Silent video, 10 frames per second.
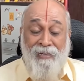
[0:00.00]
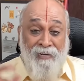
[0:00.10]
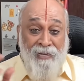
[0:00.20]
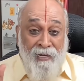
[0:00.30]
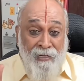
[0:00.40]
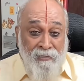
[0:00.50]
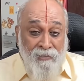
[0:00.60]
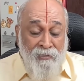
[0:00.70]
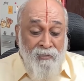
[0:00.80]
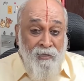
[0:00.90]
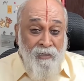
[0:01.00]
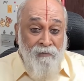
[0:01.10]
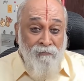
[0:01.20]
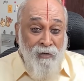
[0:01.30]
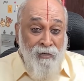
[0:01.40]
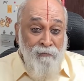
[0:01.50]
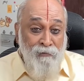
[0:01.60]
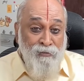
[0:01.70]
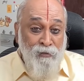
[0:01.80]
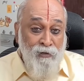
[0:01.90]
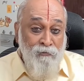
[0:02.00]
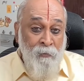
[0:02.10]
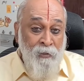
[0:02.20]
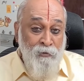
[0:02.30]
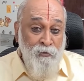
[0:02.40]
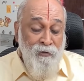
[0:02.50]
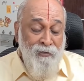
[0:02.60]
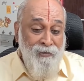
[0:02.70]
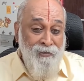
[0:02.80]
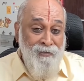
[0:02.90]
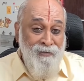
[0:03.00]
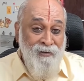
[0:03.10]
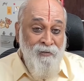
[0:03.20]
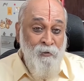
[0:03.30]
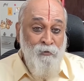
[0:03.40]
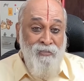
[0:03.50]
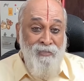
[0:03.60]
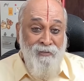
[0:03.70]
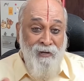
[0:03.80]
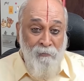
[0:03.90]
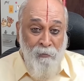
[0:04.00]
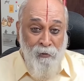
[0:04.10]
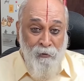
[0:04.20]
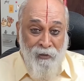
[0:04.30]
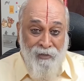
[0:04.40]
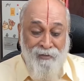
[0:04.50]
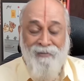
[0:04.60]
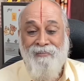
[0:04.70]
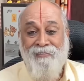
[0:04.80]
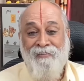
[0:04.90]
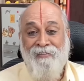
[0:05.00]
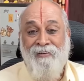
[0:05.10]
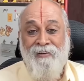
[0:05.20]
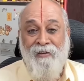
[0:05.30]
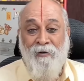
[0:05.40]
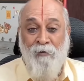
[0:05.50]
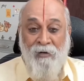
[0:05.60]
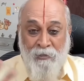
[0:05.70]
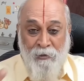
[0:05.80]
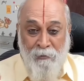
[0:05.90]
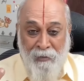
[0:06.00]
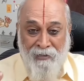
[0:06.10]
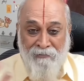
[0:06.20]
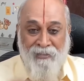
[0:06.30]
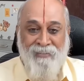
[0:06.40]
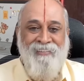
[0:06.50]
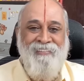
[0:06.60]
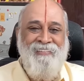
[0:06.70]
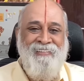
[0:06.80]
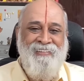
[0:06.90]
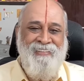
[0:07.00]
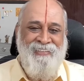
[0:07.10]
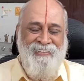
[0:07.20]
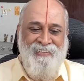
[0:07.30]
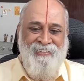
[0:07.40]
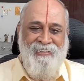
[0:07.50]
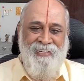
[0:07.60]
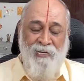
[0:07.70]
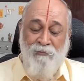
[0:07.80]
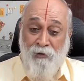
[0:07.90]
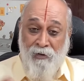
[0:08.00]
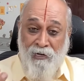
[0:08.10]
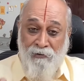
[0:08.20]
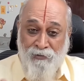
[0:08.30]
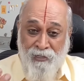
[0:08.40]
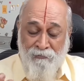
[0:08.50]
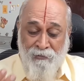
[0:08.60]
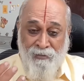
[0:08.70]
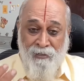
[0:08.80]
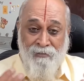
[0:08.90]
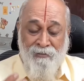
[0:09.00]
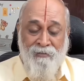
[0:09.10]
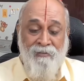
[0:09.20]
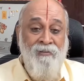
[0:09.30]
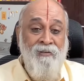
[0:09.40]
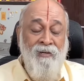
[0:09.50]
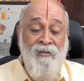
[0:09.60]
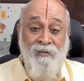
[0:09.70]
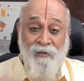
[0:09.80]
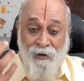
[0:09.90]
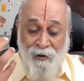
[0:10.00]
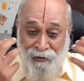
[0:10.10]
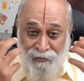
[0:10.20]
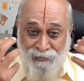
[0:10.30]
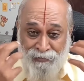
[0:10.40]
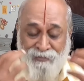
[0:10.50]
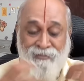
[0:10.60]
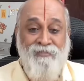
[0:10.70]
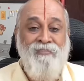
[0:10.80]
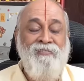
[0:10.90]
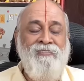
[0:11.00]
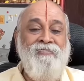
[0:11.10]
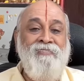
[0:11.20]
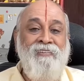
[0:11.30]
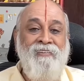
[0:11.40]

that age will give a sort of maturity, and to see that beauty, one should be gifted. If you are gifted with that inner eyes,